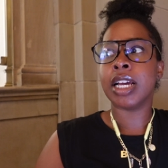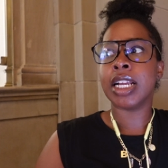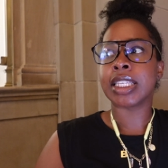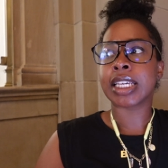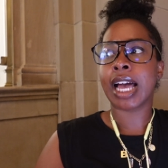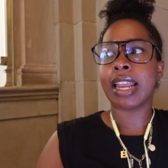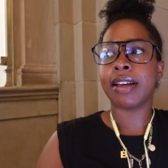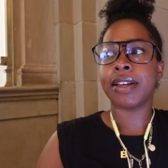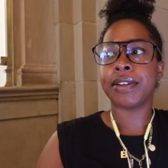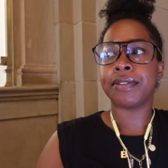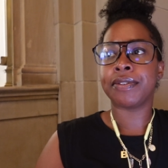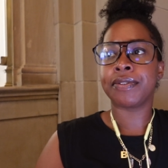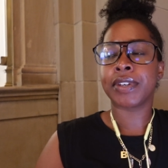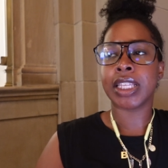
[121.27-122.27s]
It's kind
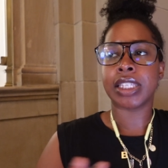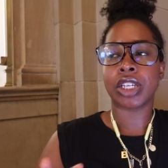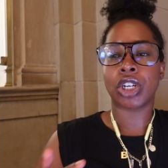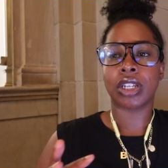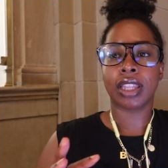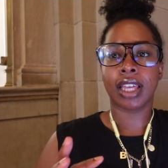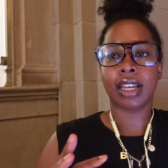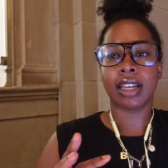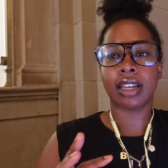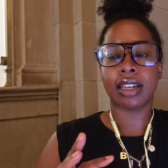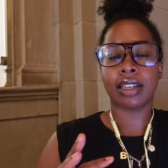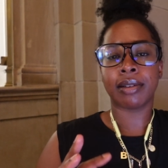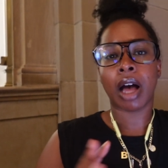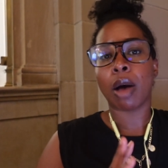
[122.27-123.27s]
of considered
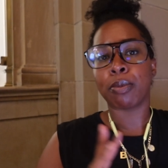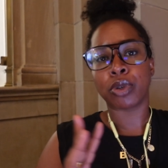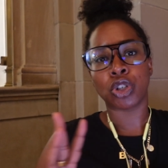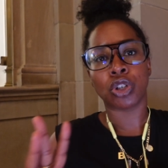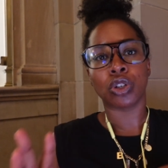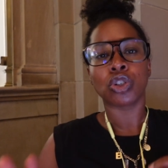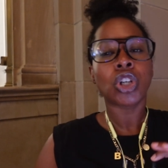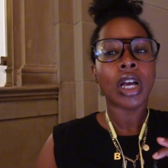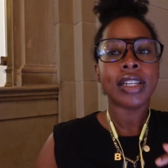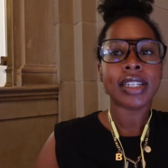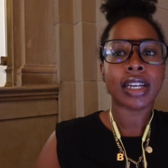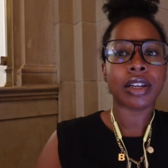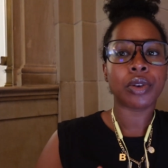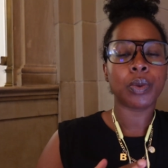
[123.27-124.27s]
a optional
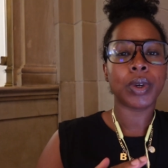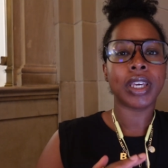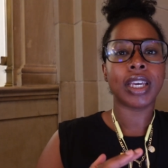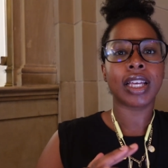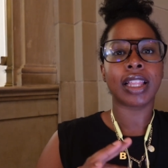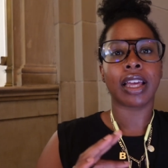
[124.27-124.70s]
shutdown week.